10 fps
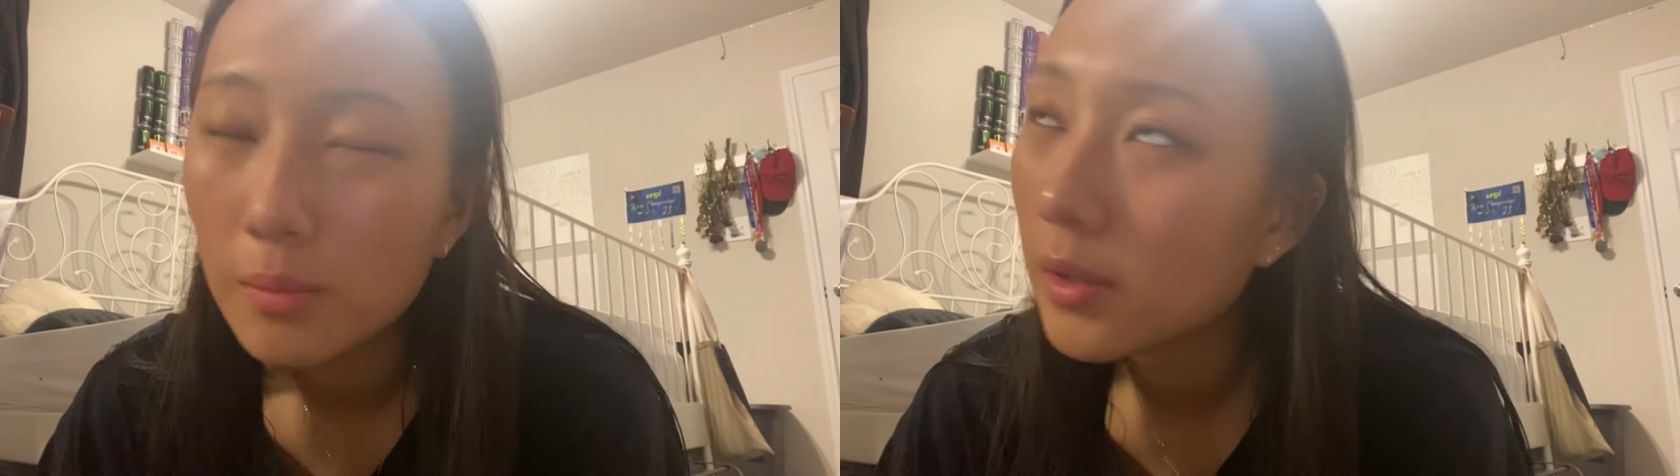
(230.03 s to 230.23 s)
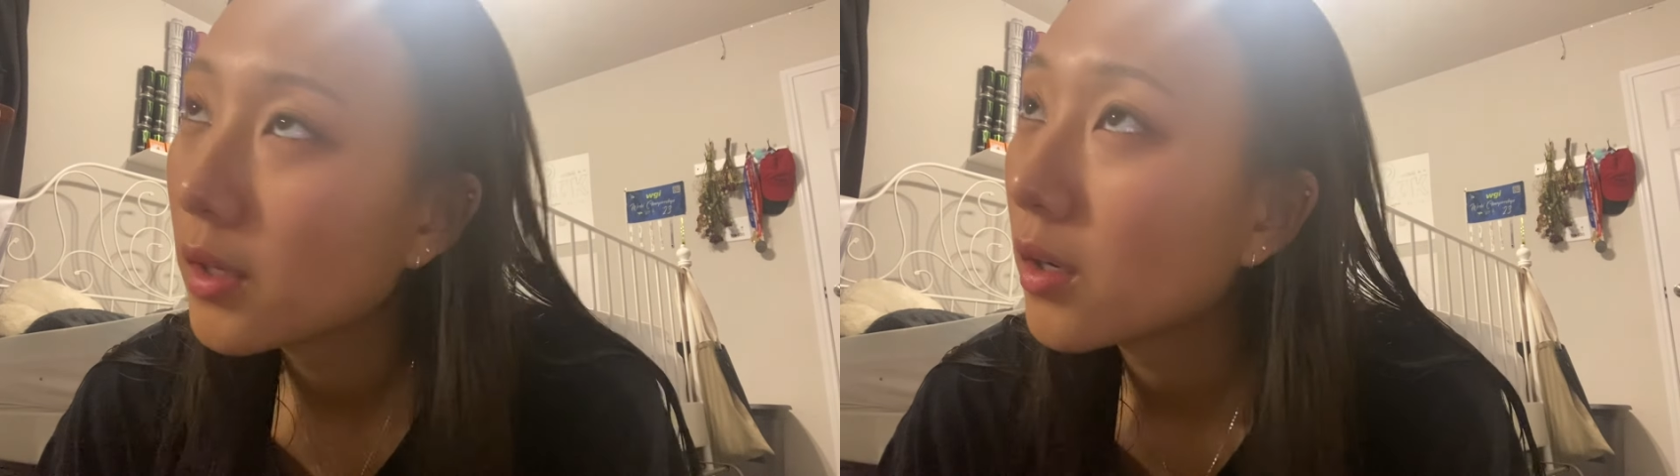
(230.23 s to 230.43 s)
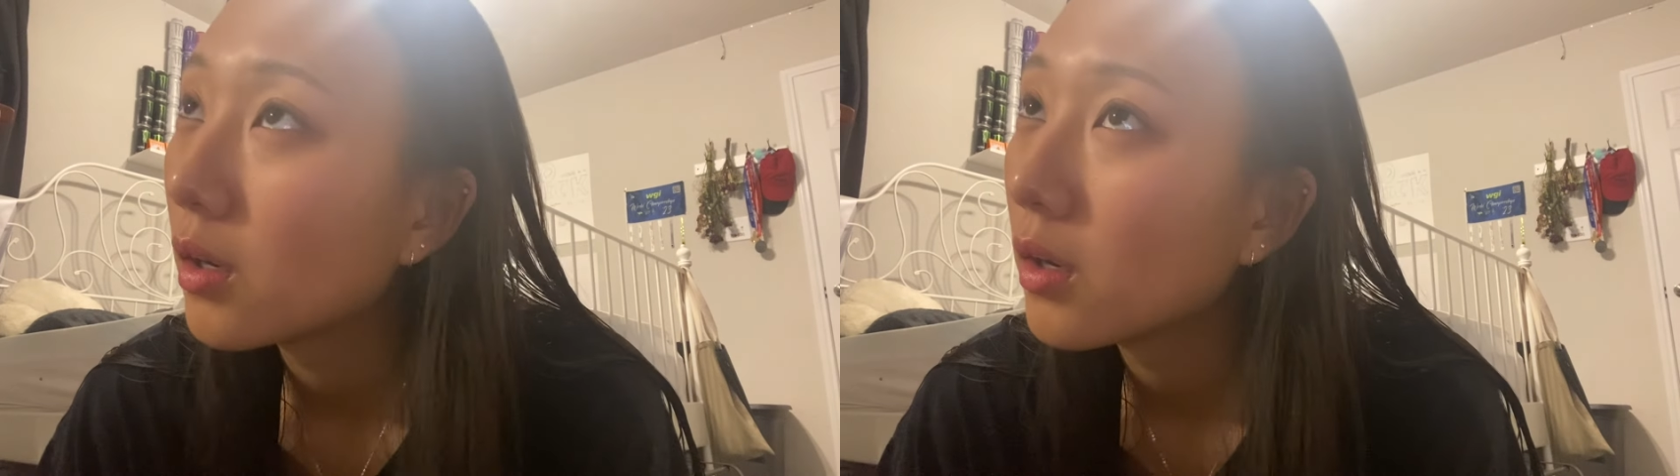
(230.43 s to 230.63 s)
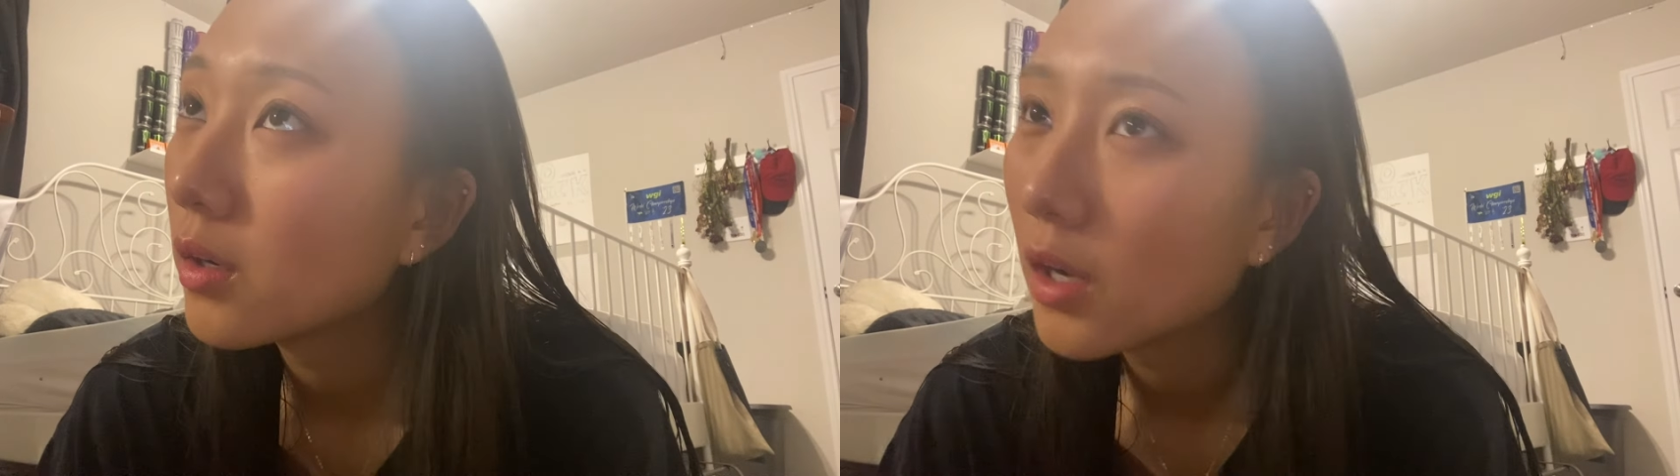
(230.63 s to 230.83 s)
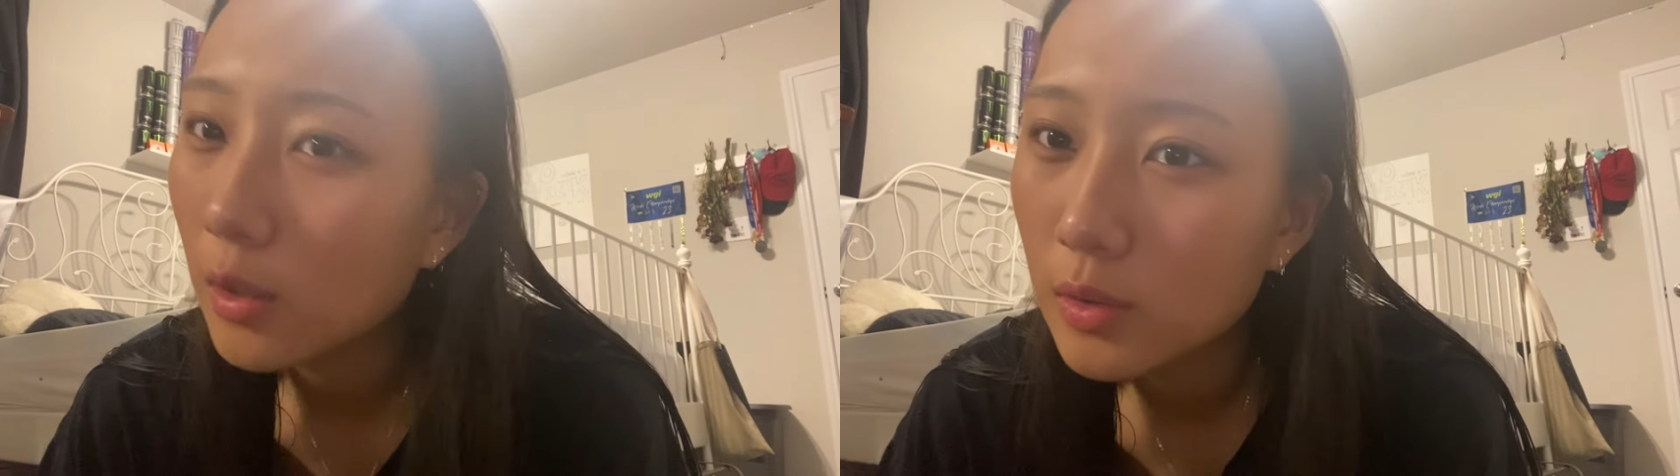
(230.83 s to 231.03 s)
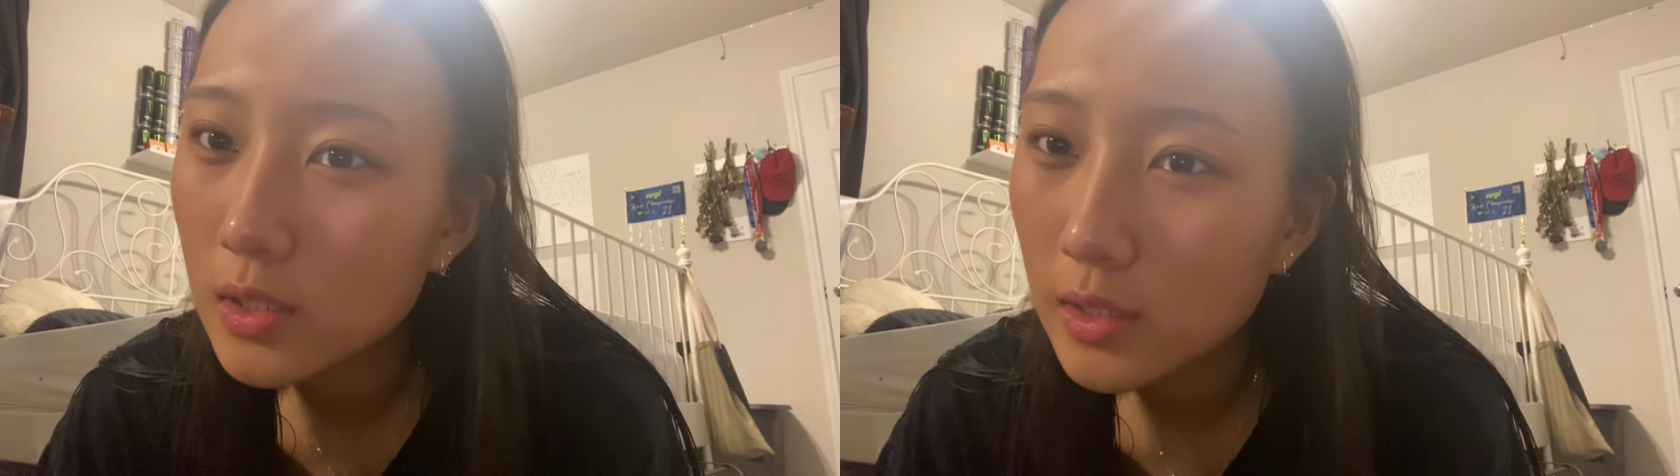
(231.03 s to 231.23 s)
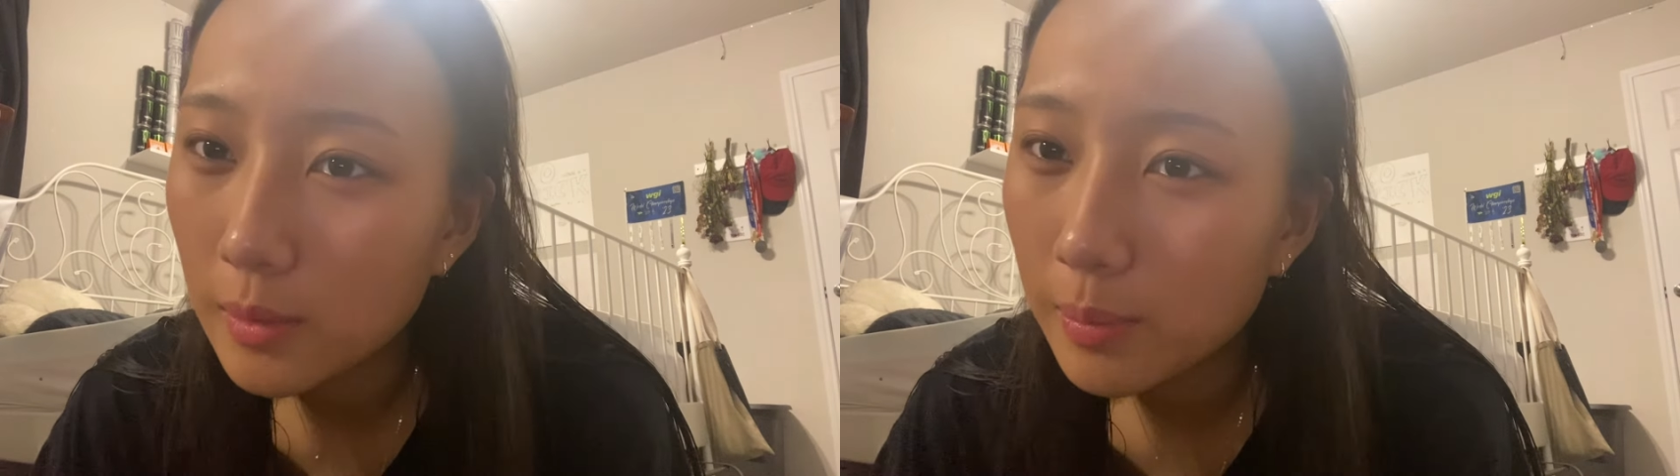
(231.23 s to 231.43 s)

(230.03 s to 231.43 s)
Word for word: Oh my god. I was asleep